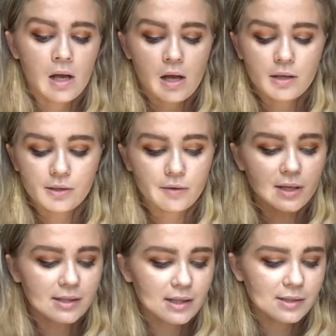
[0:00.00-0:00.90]
so
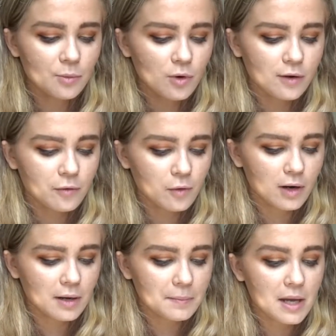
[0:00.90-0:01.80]
this is more
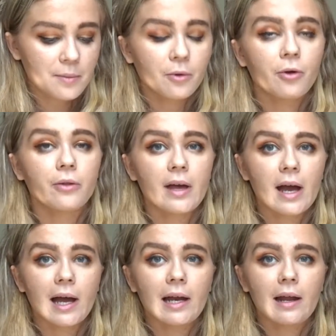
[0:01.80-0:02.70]
for people
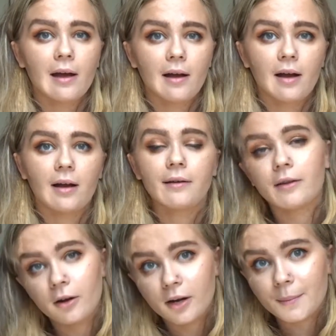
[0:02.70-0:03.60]
that
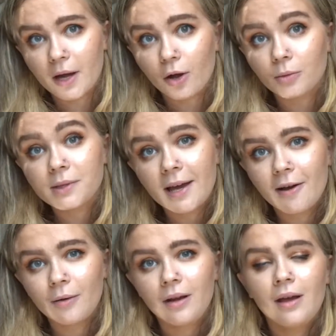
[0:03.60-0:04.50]
are in my
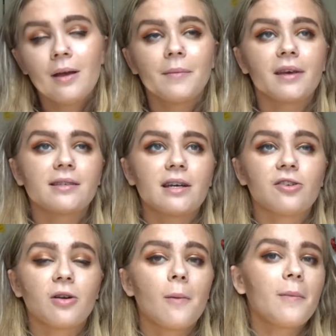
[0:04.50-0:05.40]
hometown, because I
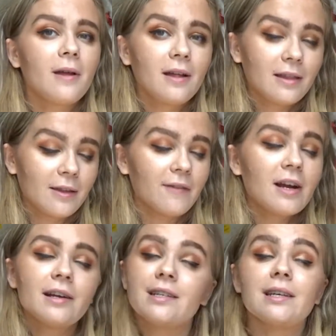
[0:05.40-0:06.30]
grew up in the
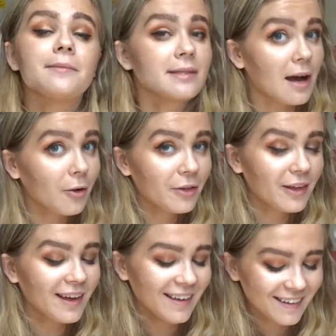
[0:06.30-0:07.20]
very deep south.
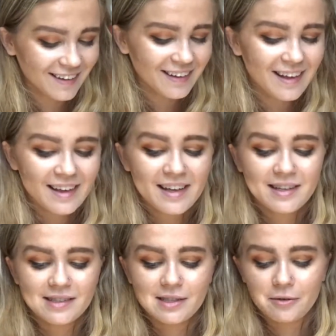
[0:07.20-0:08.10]

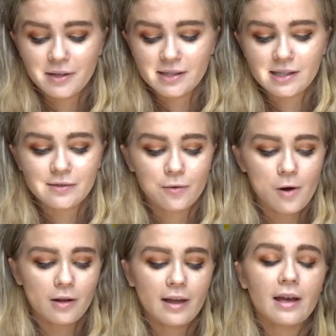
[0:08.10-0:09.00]
So this is
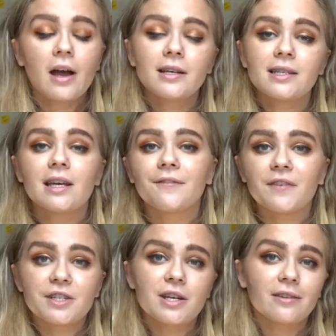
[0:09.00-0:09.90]
for like hunting and
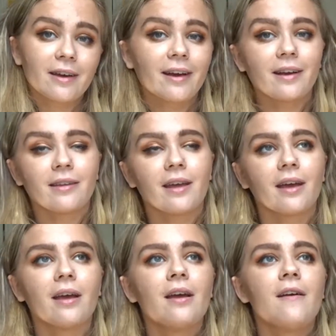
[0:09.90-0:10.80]
fishing and that kind of
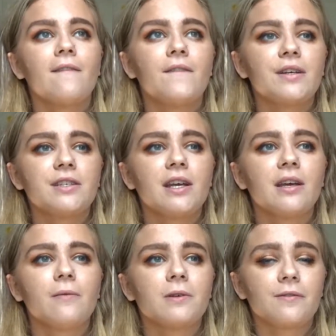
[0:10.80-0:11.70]
thing.
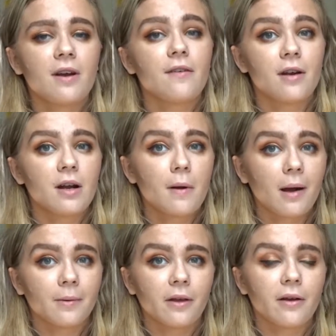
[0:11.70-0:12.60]
Fishing was very, very
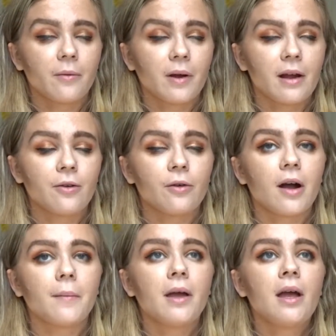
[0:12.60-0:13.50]
popular where I grew
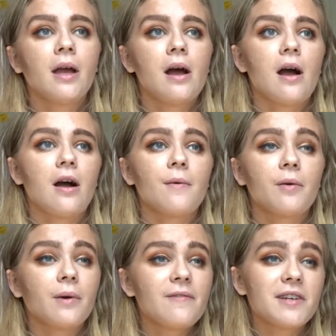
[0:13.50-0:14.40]
up. I
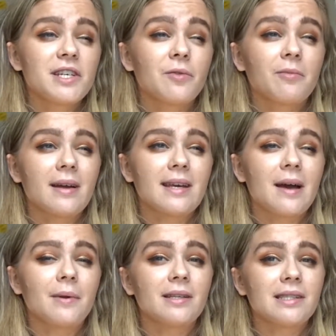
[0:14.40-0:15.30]
went fishing with my dad,
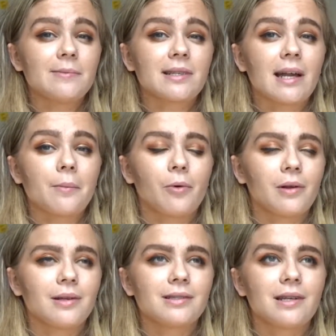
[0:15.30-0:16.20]
but it seems kind of
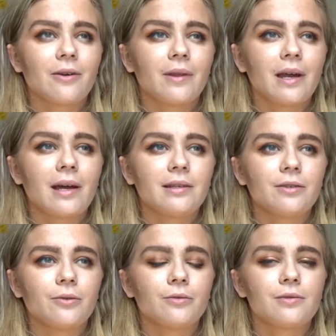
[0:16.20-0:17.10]
pointless now that I
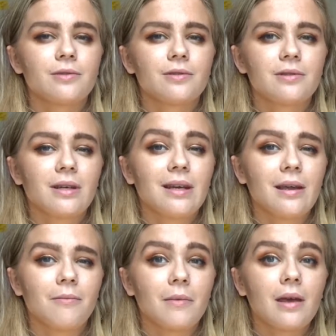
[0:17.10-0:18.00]
don't
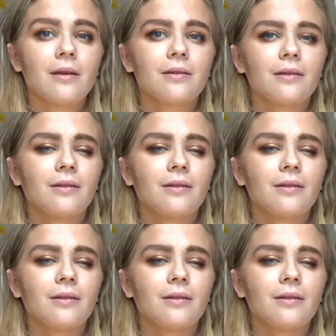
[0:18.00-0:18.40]
eat meat.